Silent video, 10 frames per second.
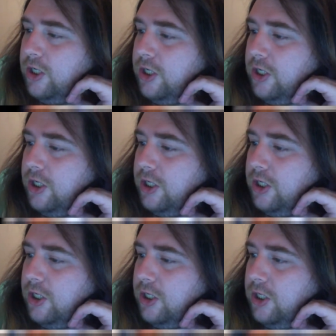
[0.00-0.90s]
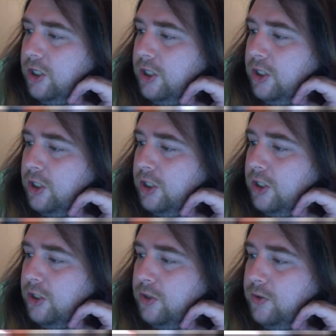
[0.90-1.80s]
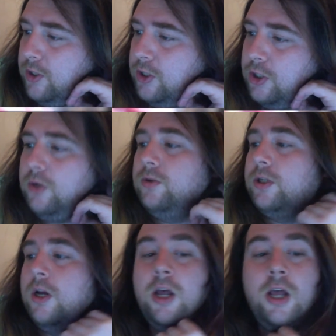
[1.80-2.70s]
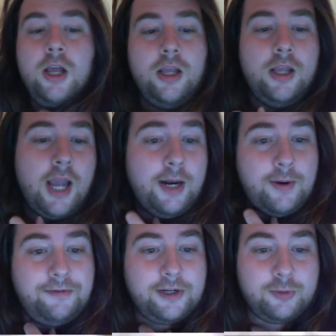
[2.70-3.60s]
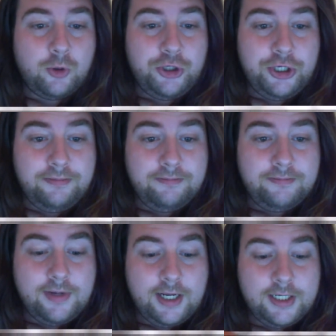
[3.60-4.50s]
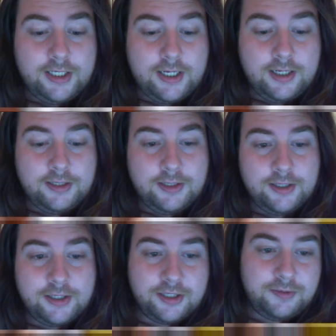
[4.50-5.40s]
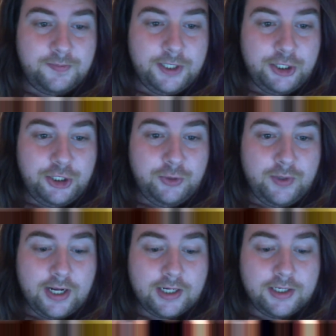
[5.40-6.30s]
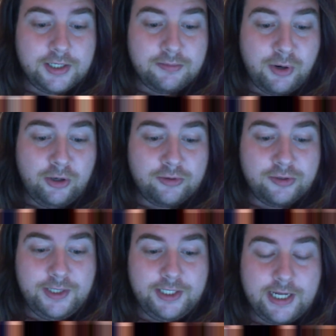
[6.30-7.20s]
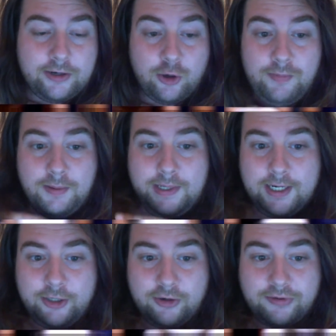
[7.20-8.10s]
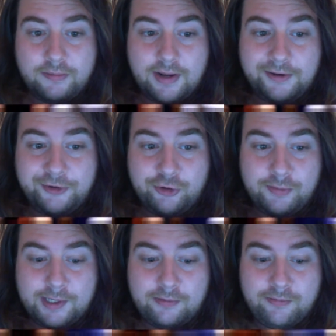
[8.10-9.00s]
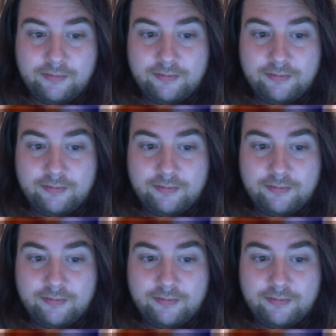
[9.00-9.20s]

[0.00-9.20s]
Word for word: Uh, no, they don't. Anyway, thanks for watching, and uh, speak to you guys tomorrow, so peace out. Or maybe later if I'm live streaming.